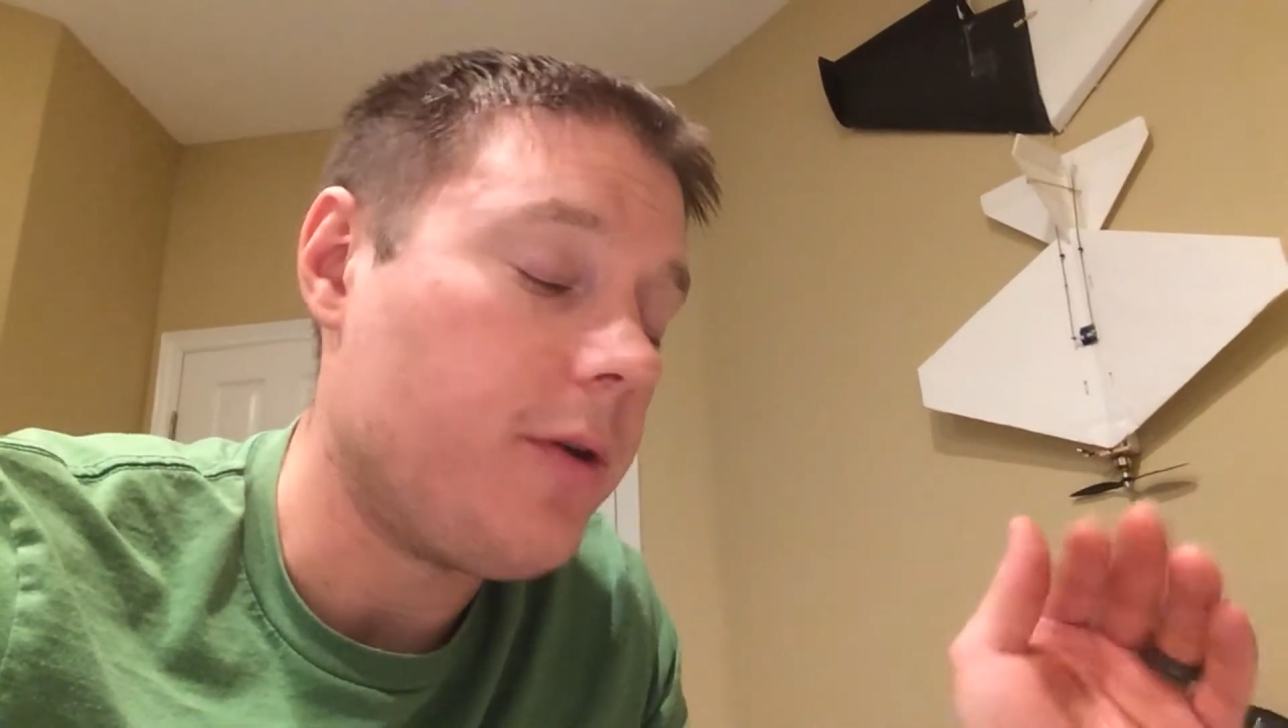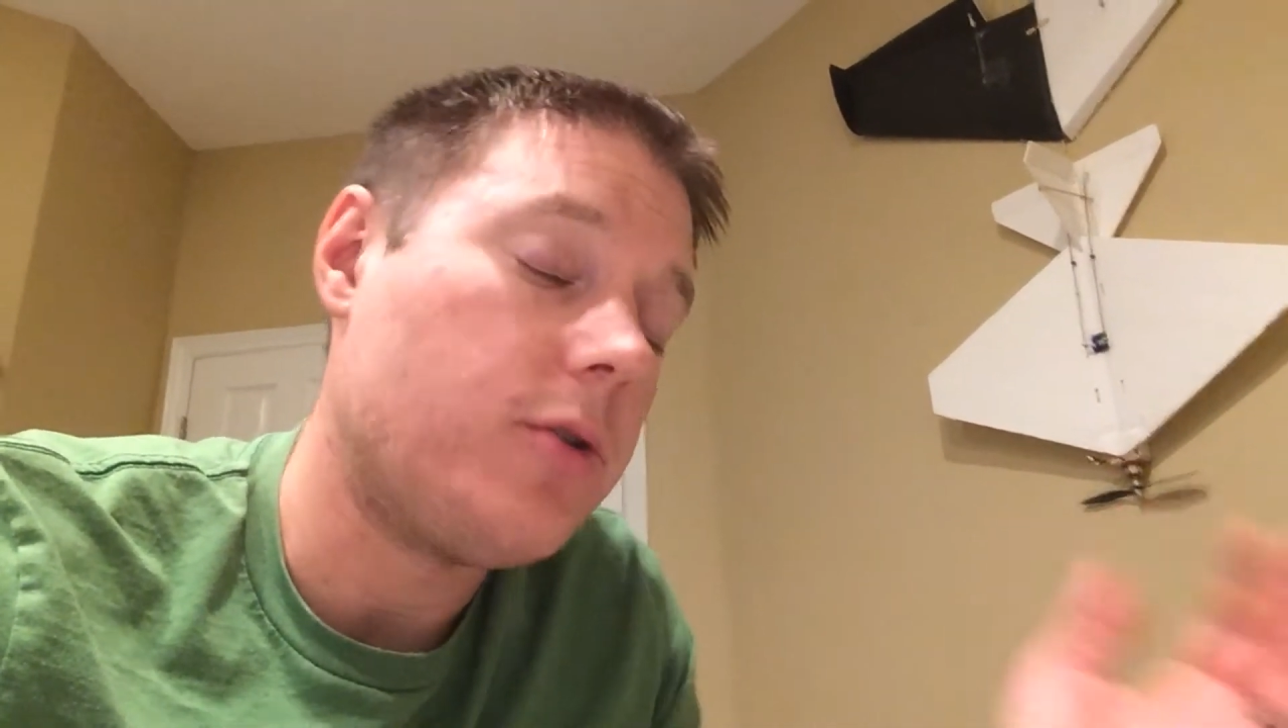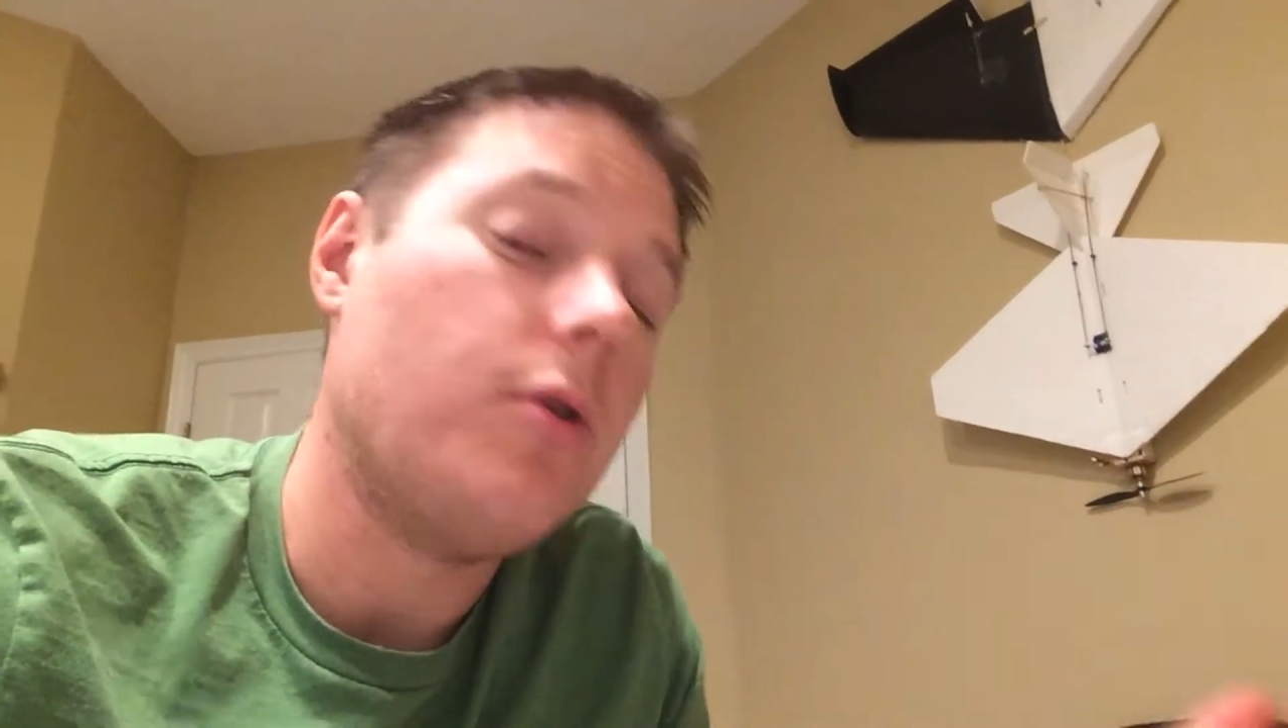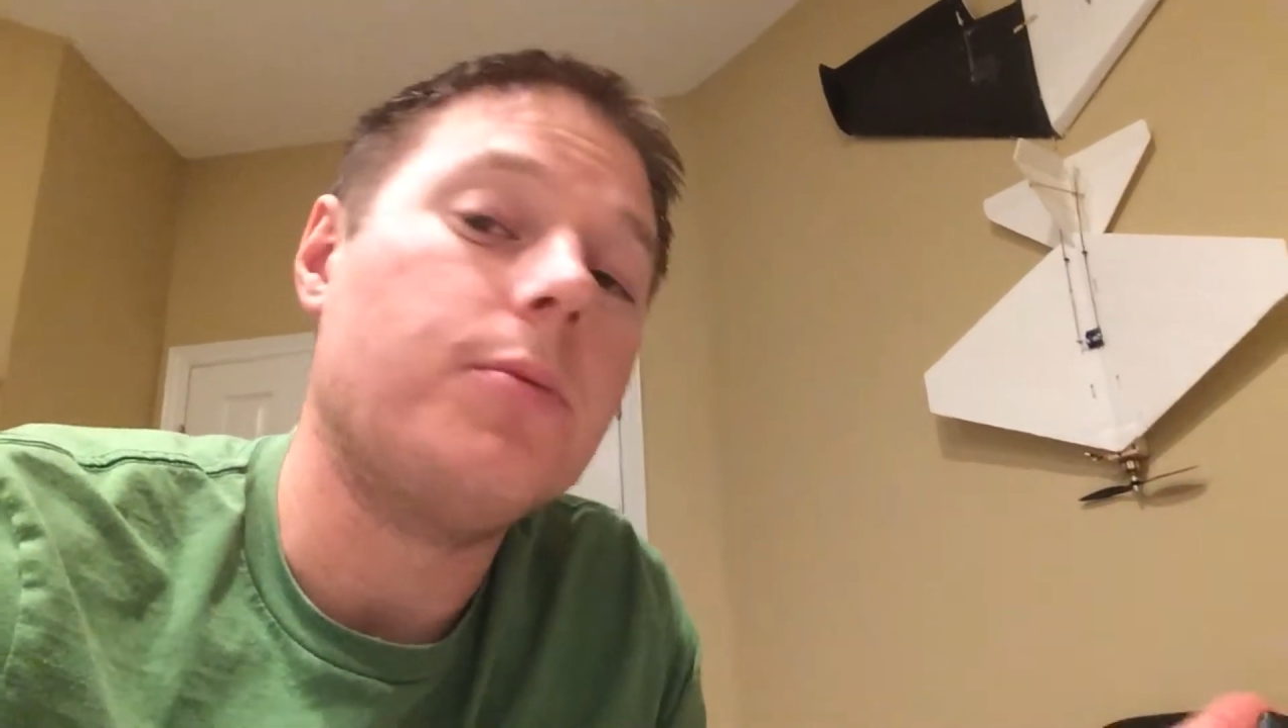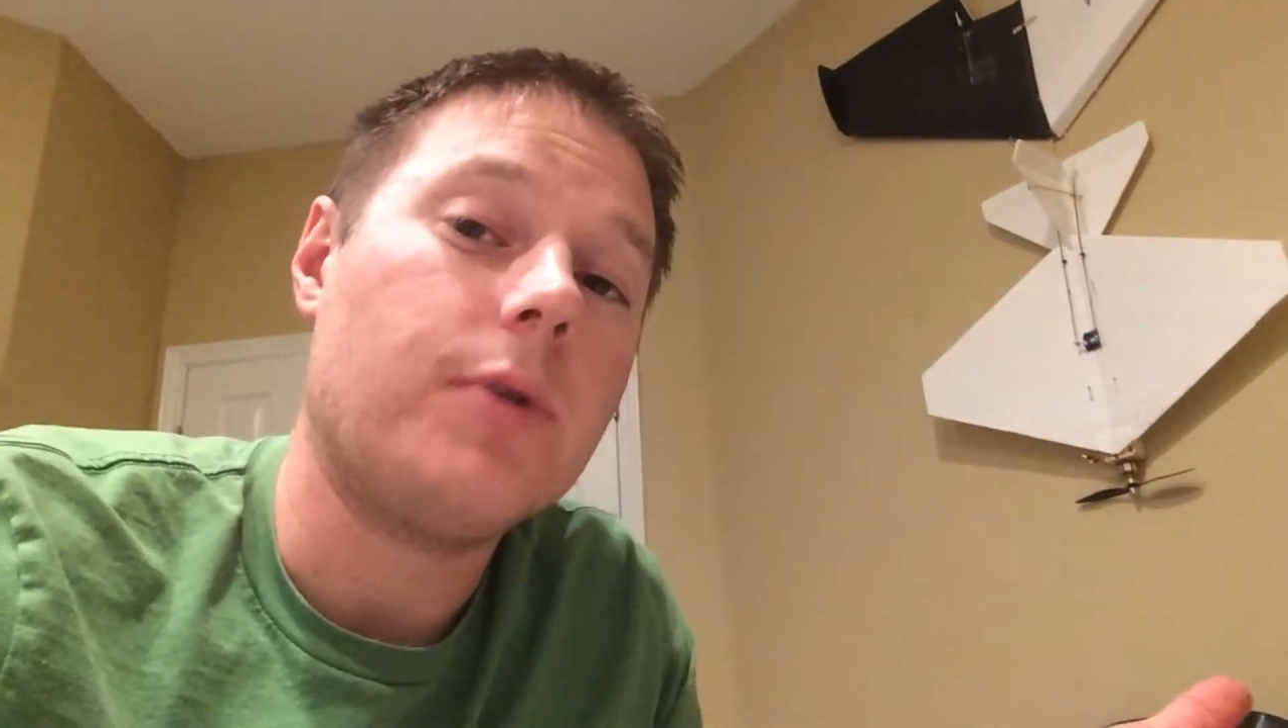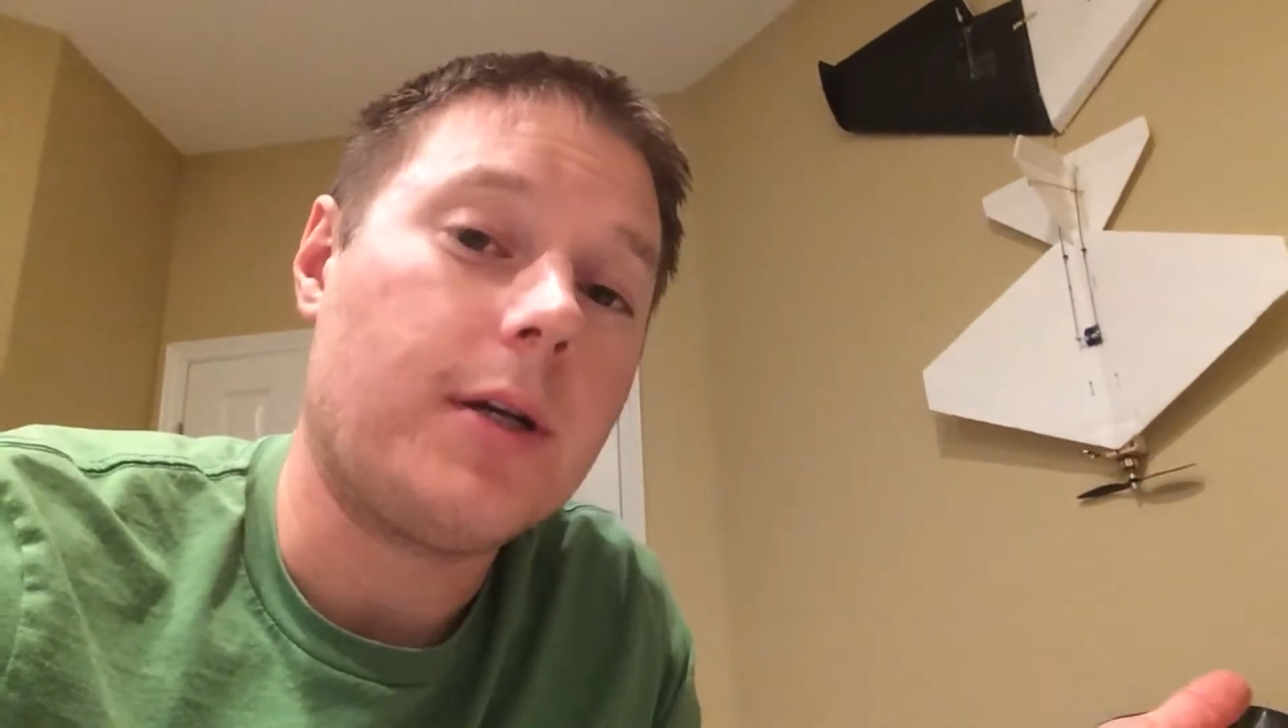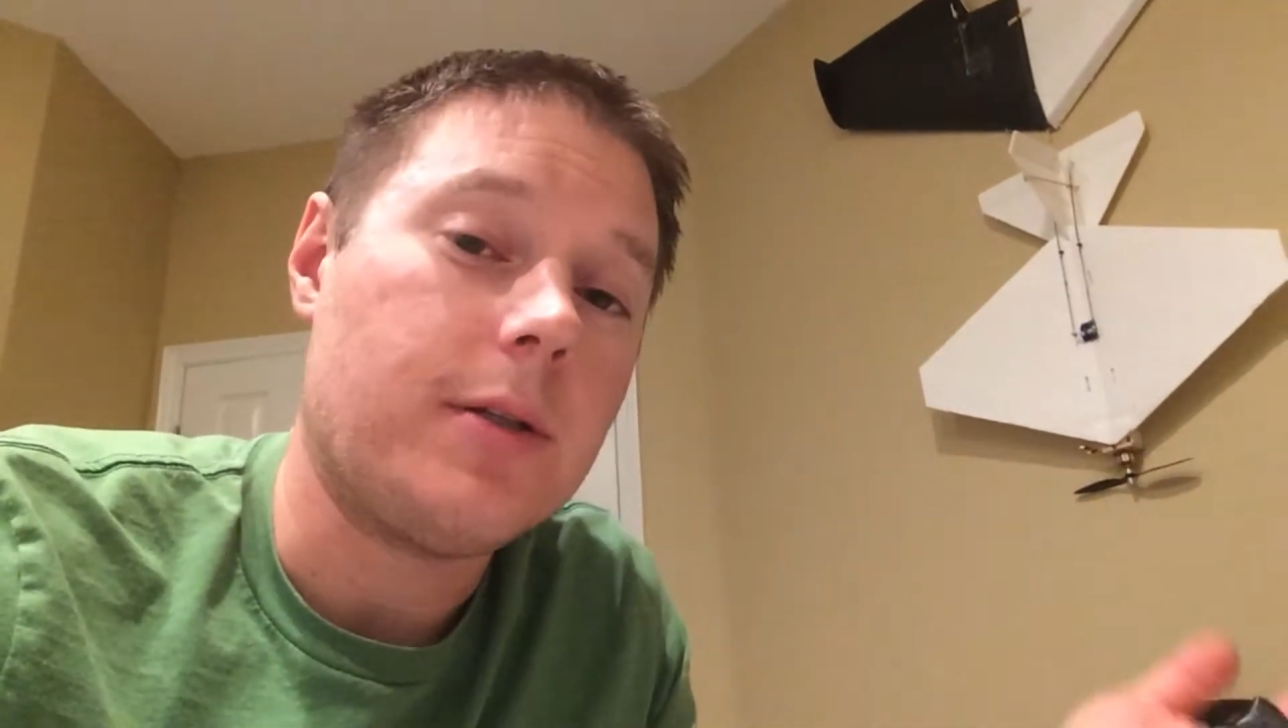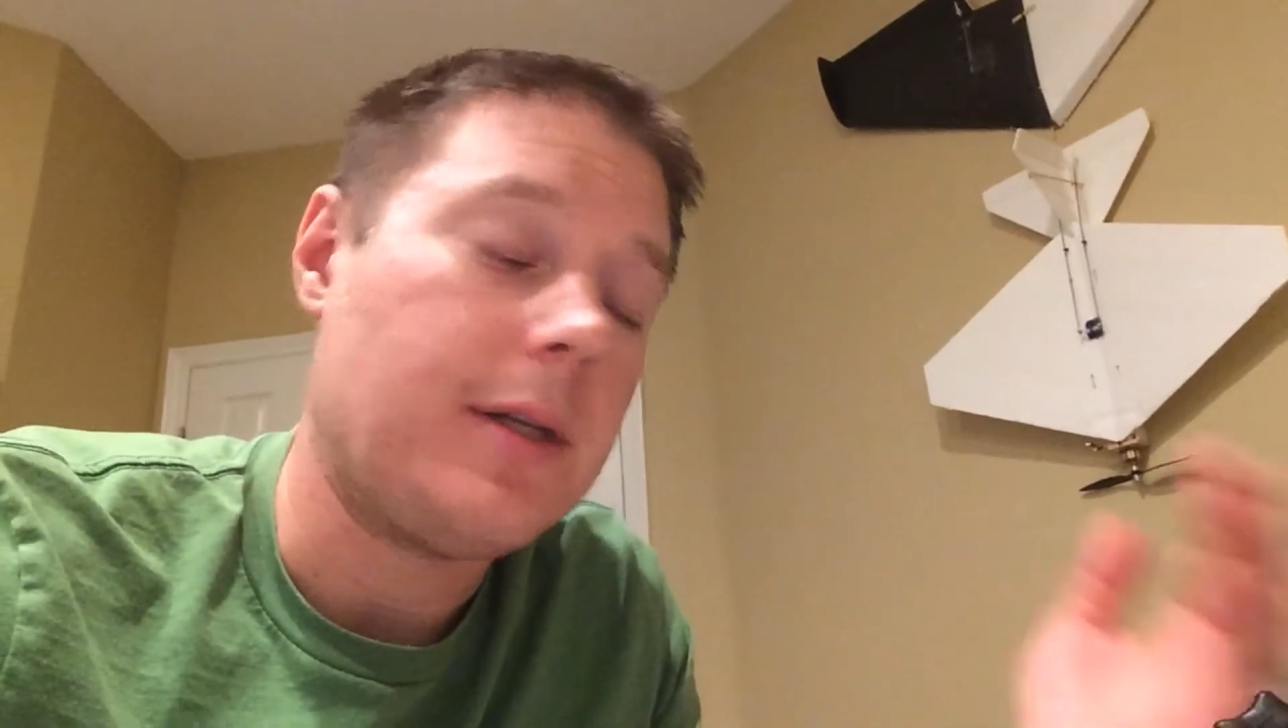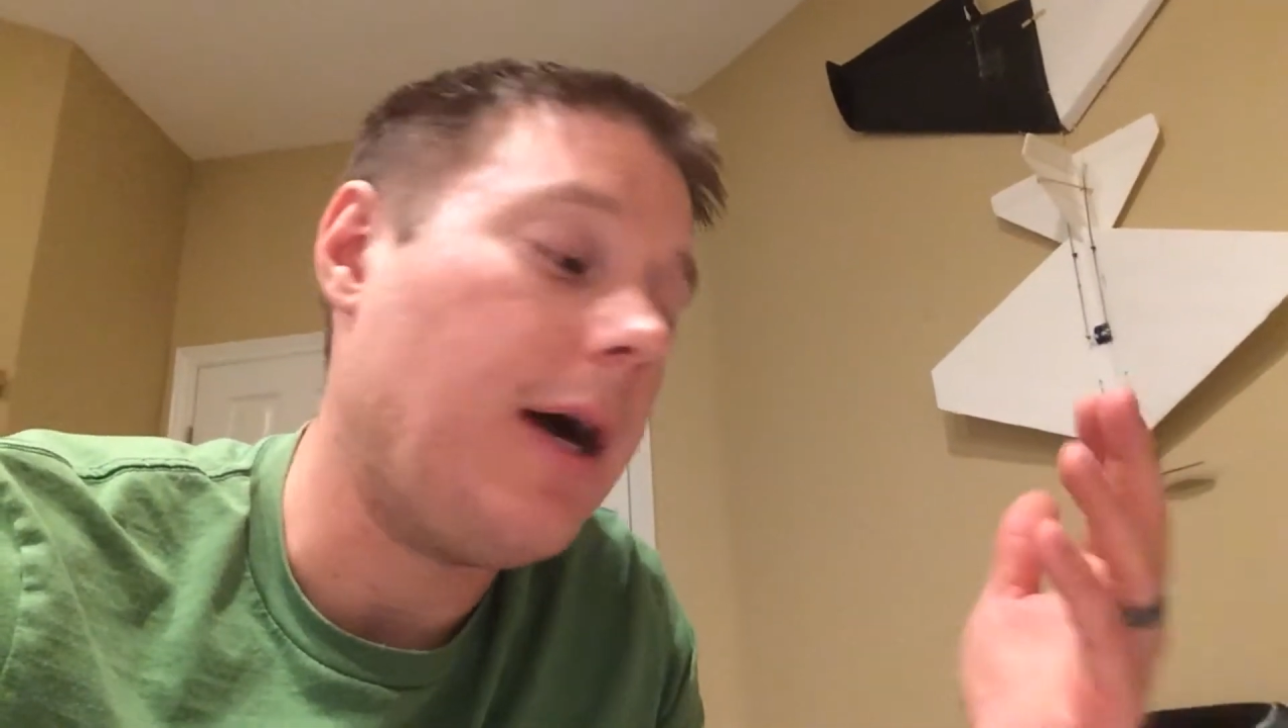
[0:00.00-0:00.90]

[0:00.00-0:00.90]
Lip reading: there's no obstructions.